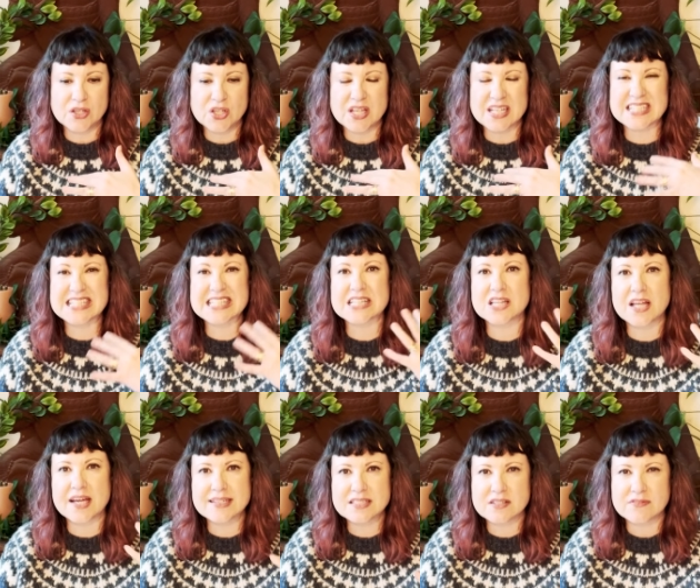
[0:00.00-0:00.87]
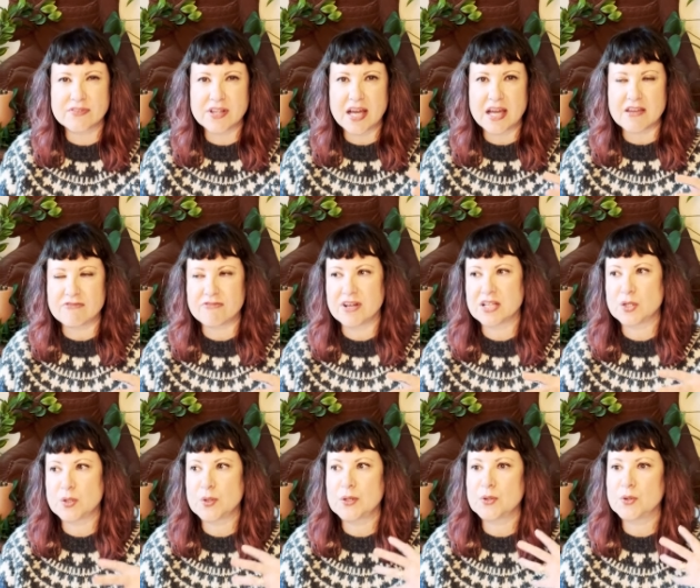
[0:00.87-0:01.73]
a slice of life, a
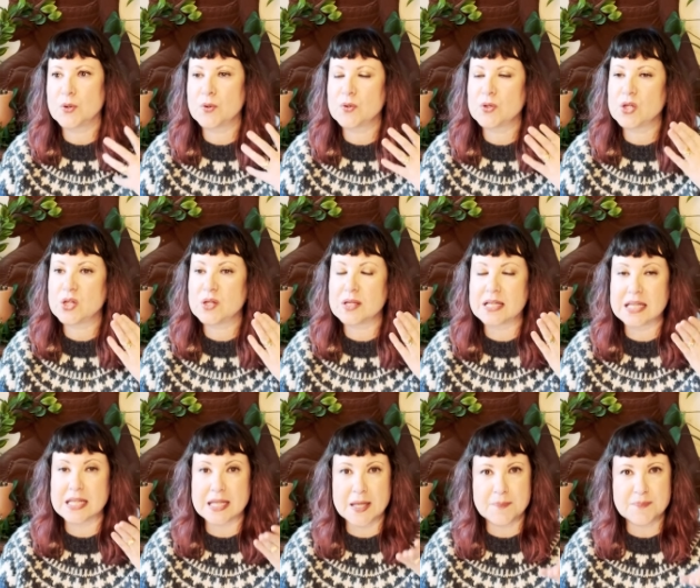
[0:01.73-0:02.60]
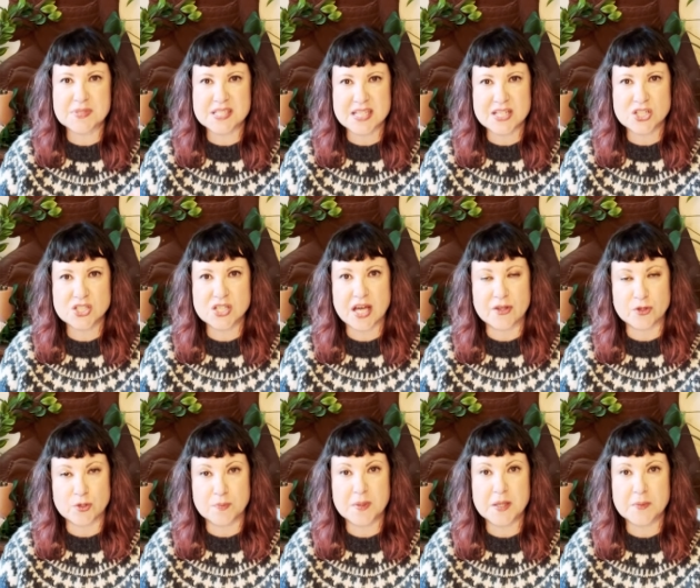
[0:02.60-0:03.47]
little glimpse into
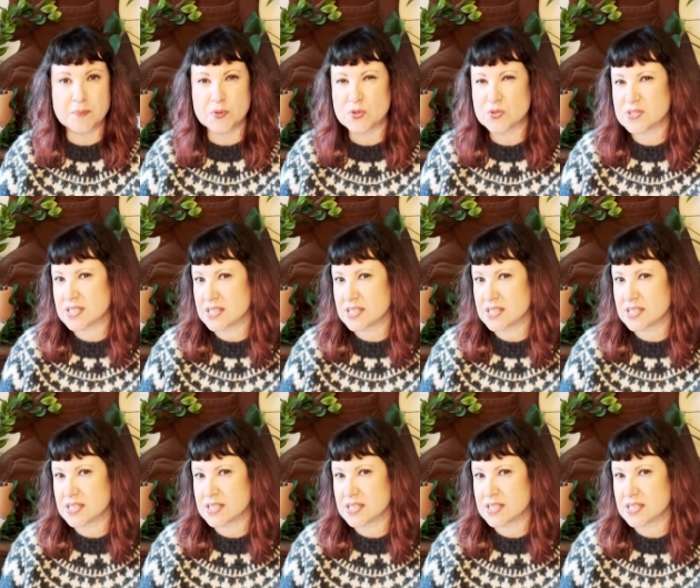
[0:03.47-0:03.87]
other people's